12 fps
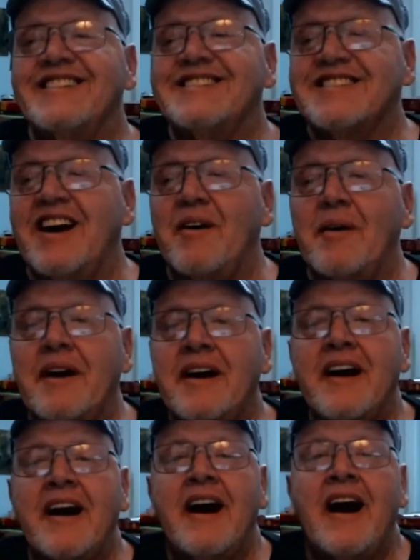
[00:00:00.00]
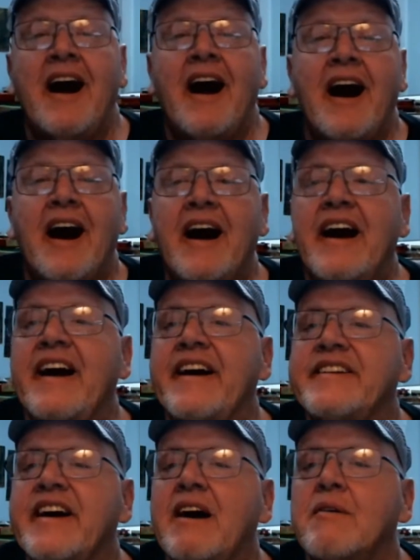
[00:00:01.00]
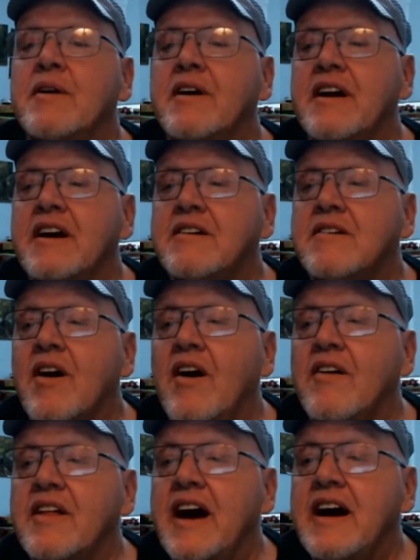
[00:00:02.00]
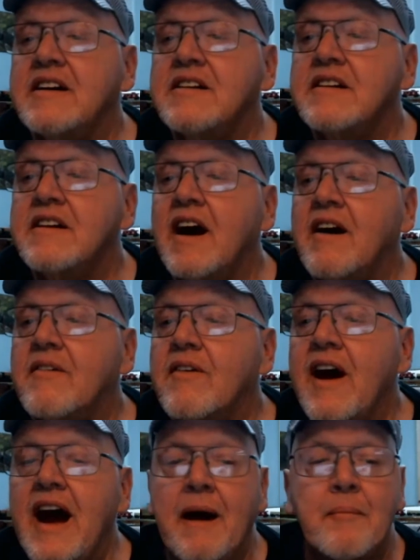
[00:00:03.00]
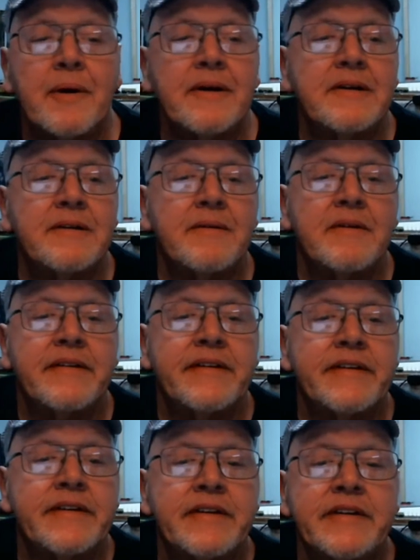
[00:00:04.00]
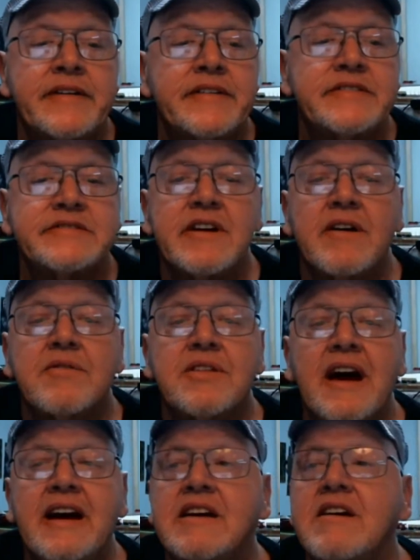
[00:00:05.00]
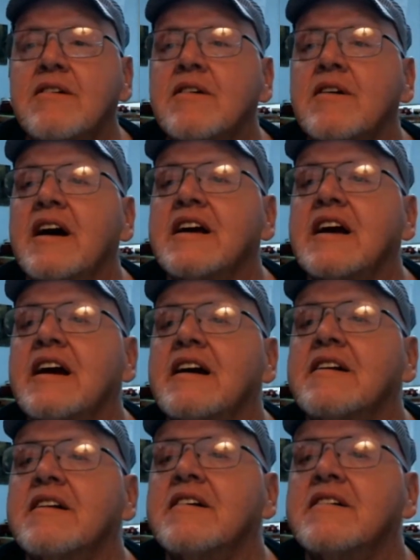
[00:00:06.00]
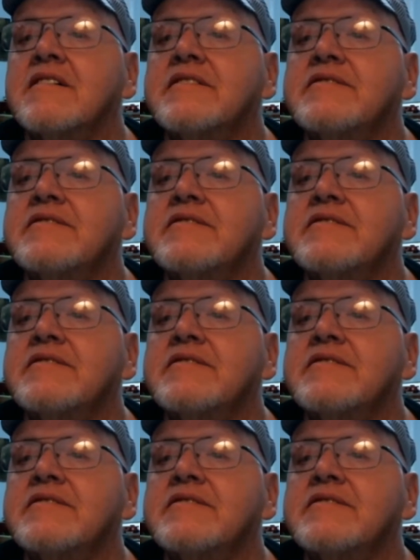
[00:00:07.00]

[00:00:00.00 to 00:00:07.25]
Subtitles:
So, and now we're going to call that a wrap. So thank you again.